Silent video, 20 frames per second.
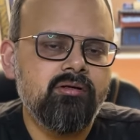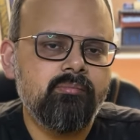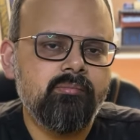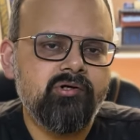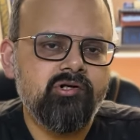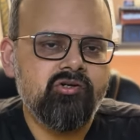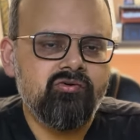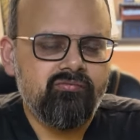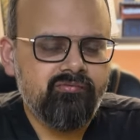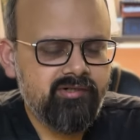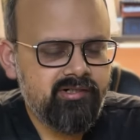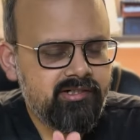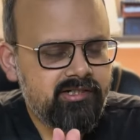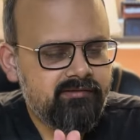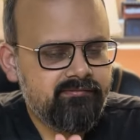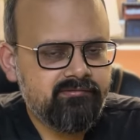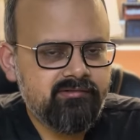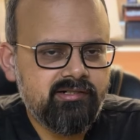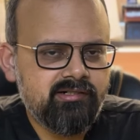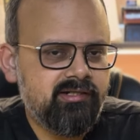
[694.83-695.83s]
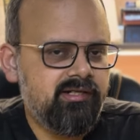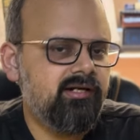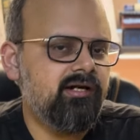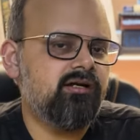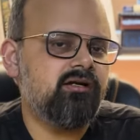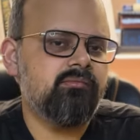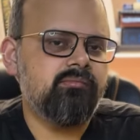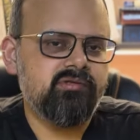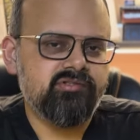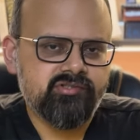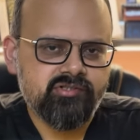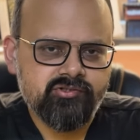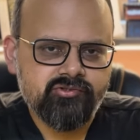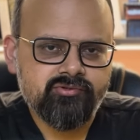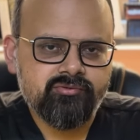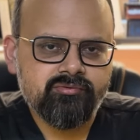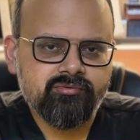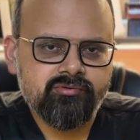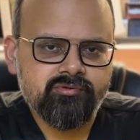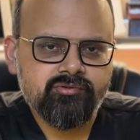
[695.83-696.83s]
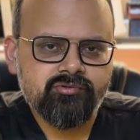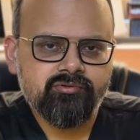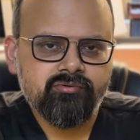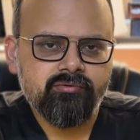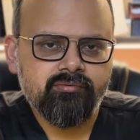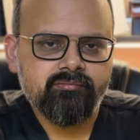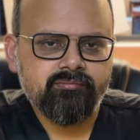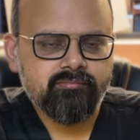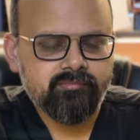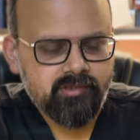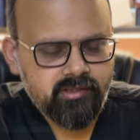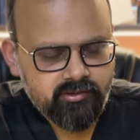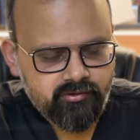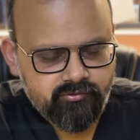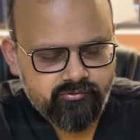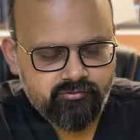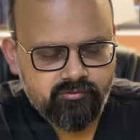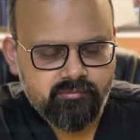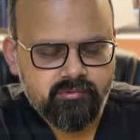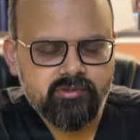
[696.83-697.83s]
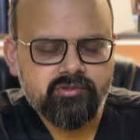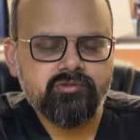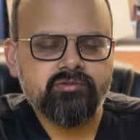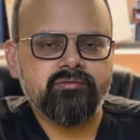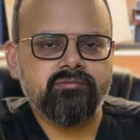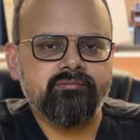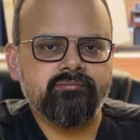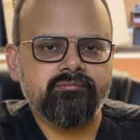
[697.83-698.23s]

but you will definitely get a message. So thank you so much.